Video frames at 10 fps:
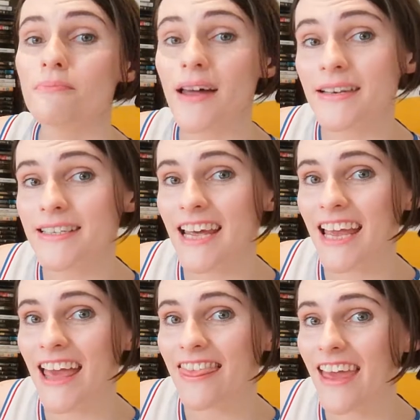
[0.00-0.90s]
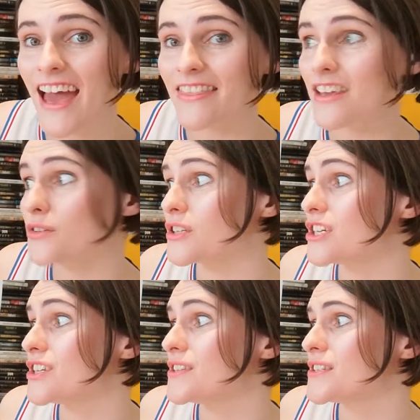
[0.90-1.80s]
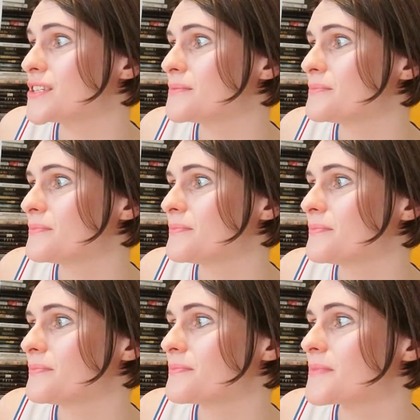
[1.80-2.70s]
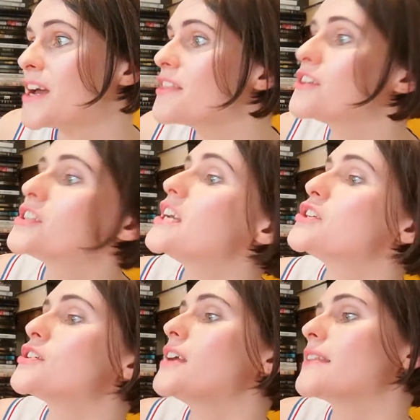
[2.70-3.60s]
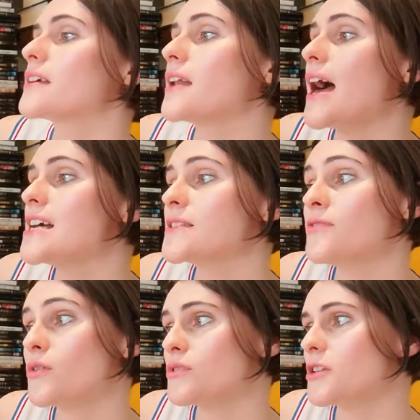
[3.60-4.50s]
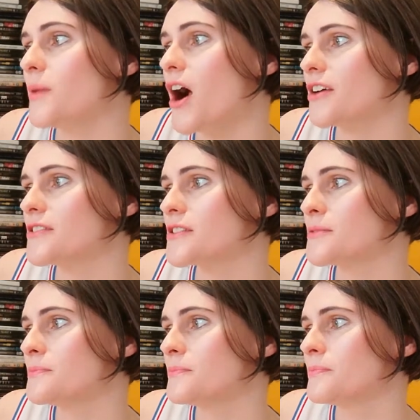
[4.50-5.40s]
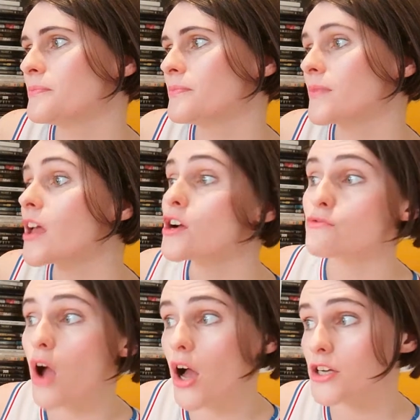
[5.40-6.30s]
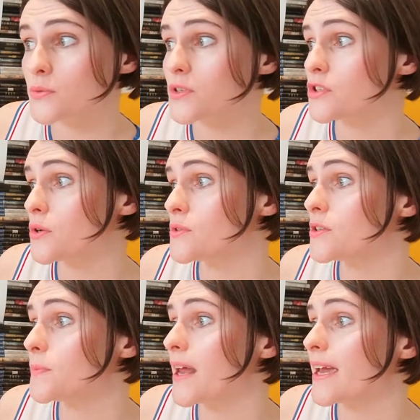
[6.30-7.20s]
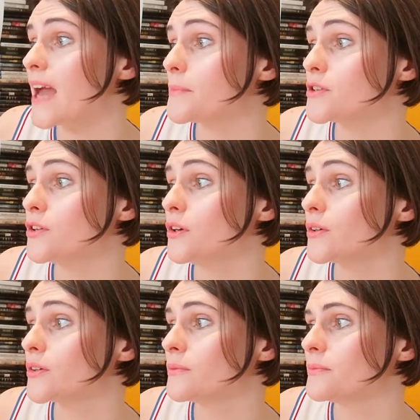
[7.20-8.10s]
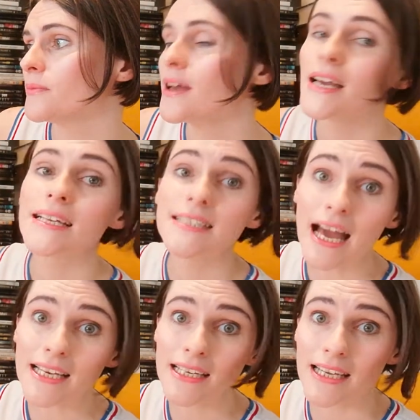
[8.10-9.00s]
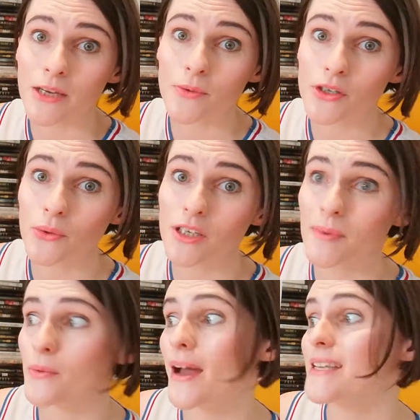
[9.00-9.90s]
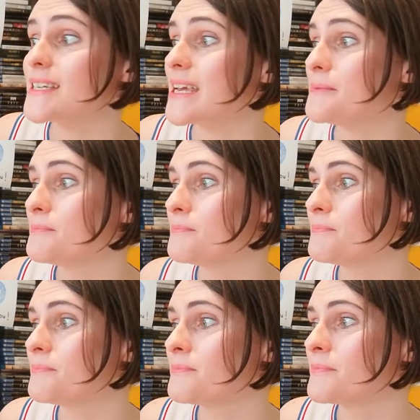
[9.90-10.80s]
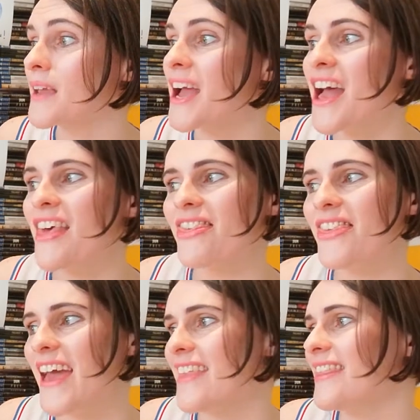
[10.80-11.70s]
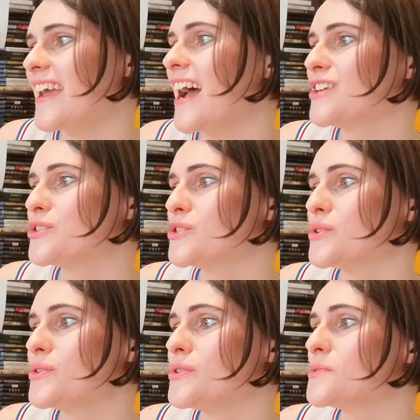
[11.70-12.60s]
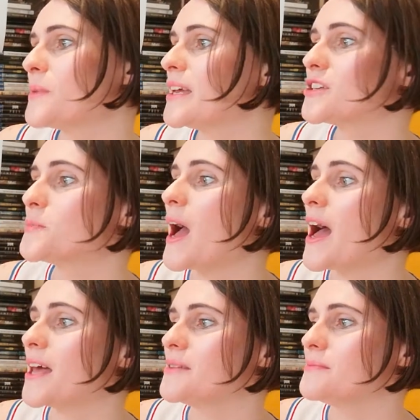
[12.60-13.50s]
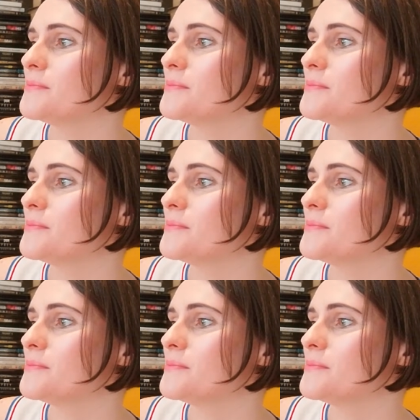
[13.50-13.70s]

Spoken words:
Monday, they had the auditions. Their teacher let the class vote on the parts. Raj was chosen to play Captain Hook. Natalie was going to be Wendy. Then they had to choose Peter Pan.